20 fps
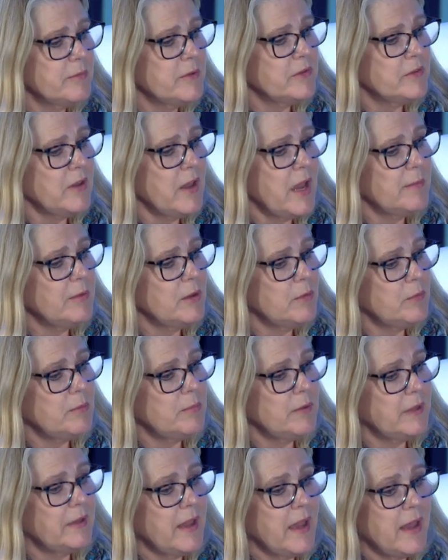the time that we
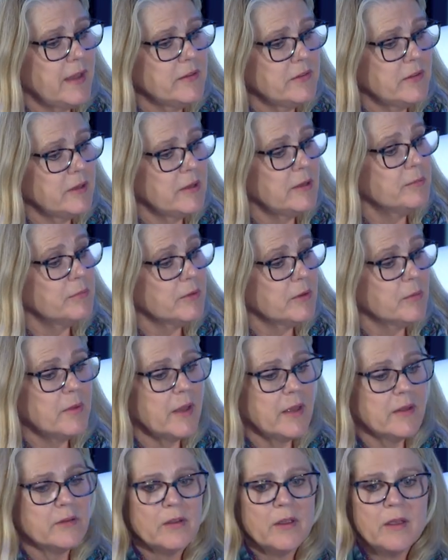began to
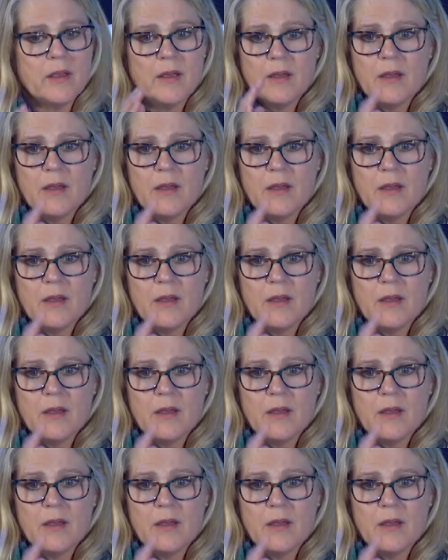implement